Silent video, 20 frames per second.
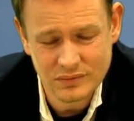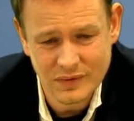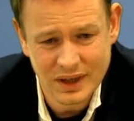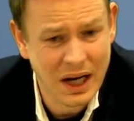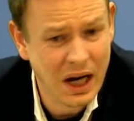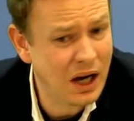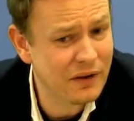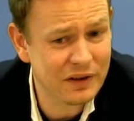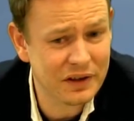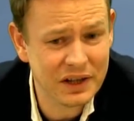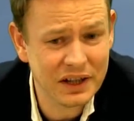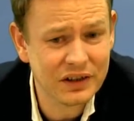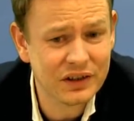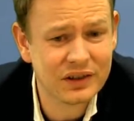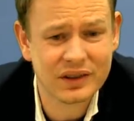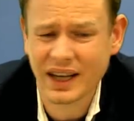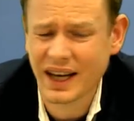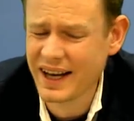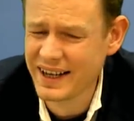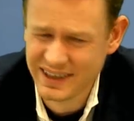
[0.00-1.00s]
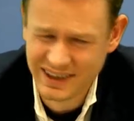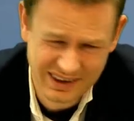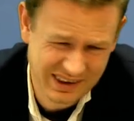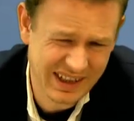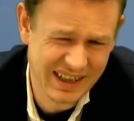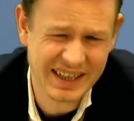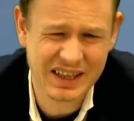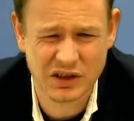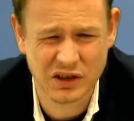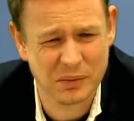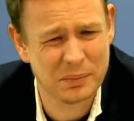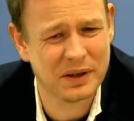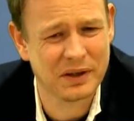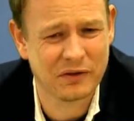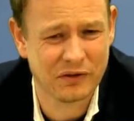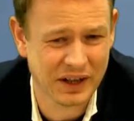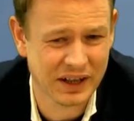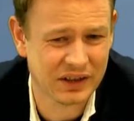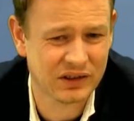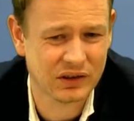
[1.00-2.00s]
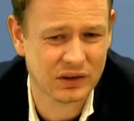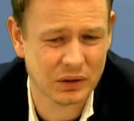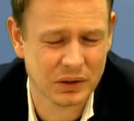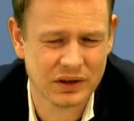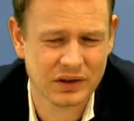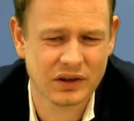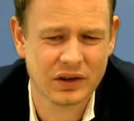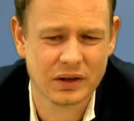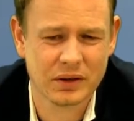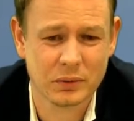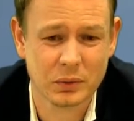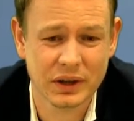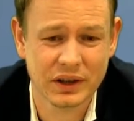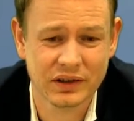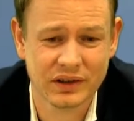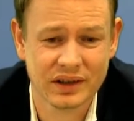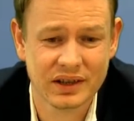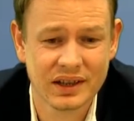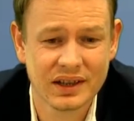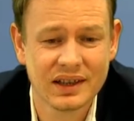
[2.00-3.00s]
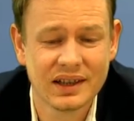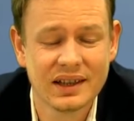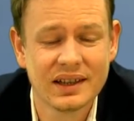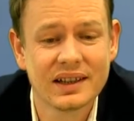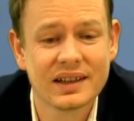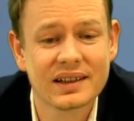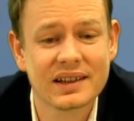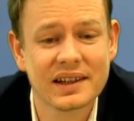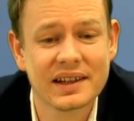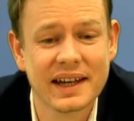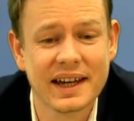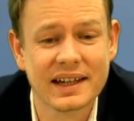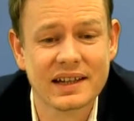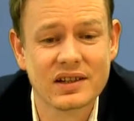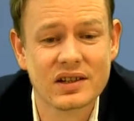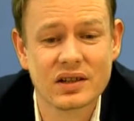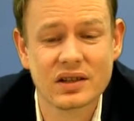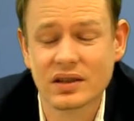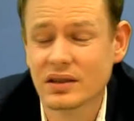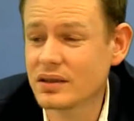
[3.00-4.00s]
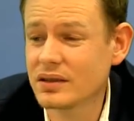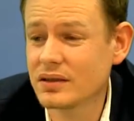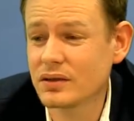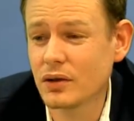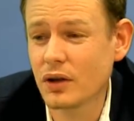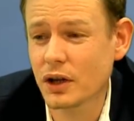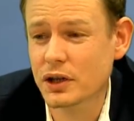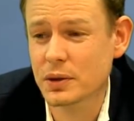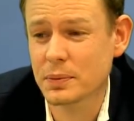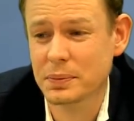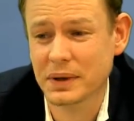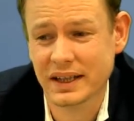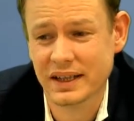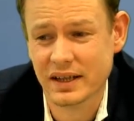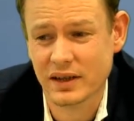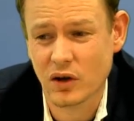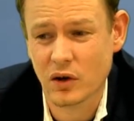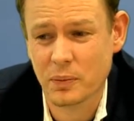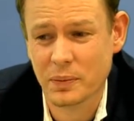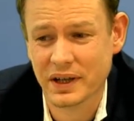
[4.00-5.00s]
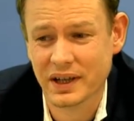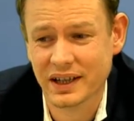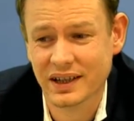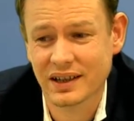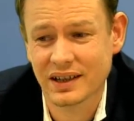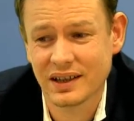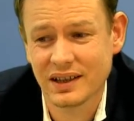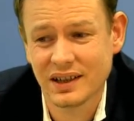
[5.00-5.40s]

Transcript: However, this, I think, could be fixed, so it's not a reason that not to play that opening.